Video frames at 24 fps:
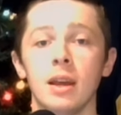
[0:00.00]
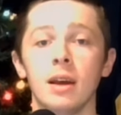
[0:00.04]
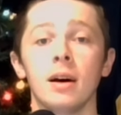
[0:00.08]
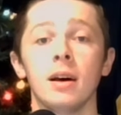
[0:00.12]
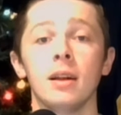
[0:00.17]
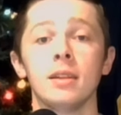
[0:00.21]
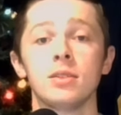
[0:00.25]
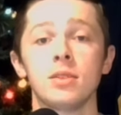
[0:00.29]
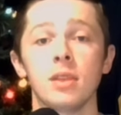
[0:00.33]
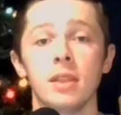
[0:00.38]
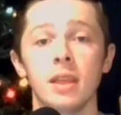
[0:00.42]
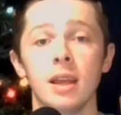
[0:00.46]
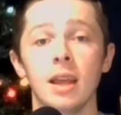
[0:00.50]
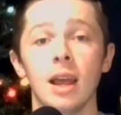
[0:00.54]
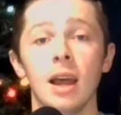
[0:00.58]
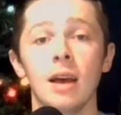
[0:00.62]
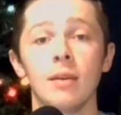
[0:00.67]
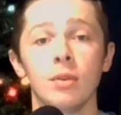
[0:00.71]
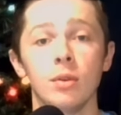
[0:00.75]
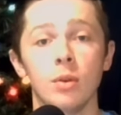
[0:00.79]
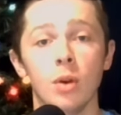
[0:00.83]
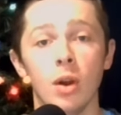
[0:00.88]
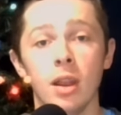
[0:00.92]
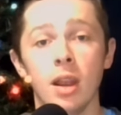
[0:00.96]
And so they
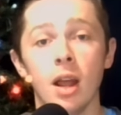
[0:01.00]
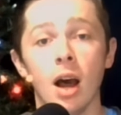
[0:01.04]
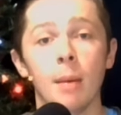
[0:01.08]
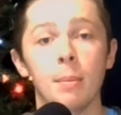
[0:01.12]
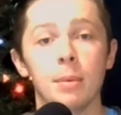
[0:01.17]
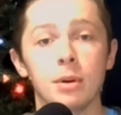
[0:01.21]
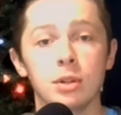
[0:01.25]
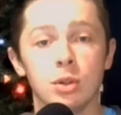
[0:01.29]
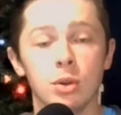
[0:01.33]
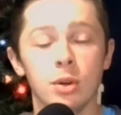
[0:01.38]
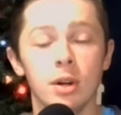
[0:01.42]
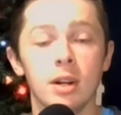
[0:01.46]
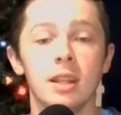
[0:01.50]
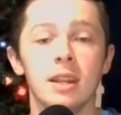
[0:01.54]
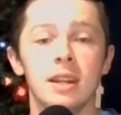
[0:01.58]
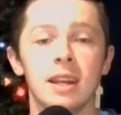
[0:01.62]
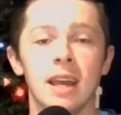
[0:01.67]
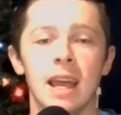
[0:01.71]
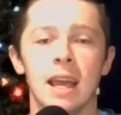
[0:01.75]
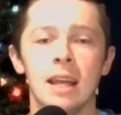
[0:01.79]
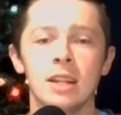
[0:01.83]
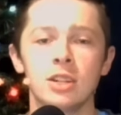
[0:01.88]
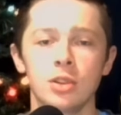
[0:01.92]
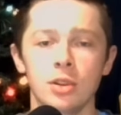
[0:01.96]
have an opportunity
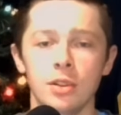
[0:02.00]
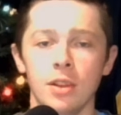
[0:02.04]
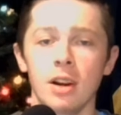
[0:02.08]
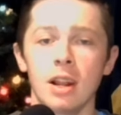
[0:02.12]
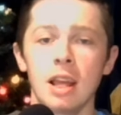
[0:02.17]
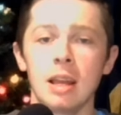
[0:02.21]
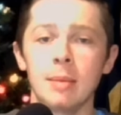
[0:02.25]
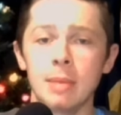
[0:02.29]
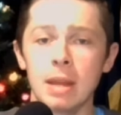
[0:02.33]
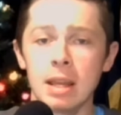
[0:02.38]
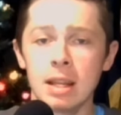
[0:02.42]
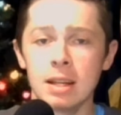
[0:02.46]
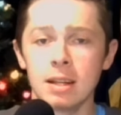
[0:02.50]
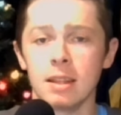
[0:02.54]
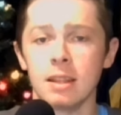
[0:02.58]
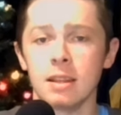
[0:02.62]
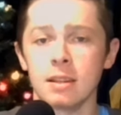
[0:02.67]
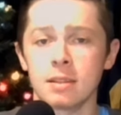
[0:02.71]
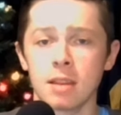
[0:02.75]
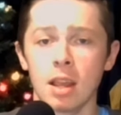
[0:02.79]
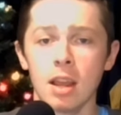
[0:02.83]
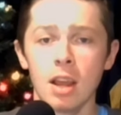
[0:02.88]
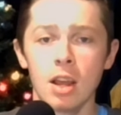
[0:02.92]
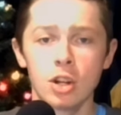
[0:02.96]
to enter their name into
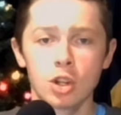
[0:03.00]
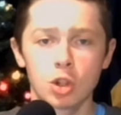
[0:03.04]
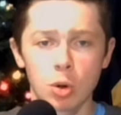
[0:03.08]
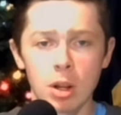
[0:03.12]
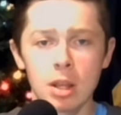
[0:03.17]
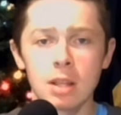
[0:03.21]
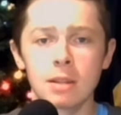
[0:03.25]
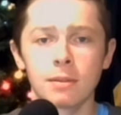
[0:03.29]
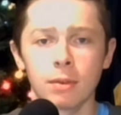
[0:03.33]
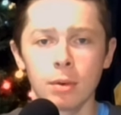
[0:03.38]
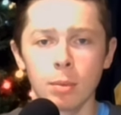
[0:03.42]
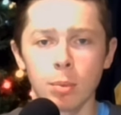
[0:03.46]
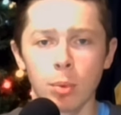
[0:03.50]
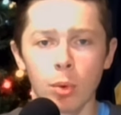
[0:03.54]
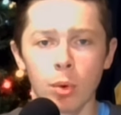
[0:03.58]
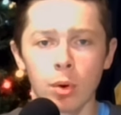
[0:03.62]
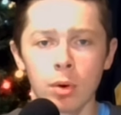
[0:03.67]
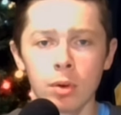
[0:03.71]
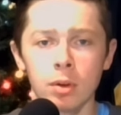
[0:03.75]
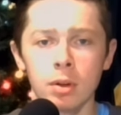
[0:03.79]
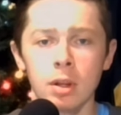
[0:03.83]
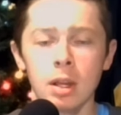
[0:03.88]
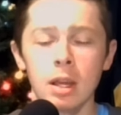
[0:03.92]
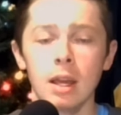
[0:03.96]
this transfer
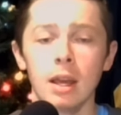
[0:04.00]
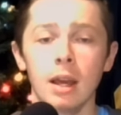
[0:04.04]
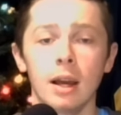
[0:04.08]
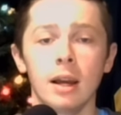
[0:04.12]
portal.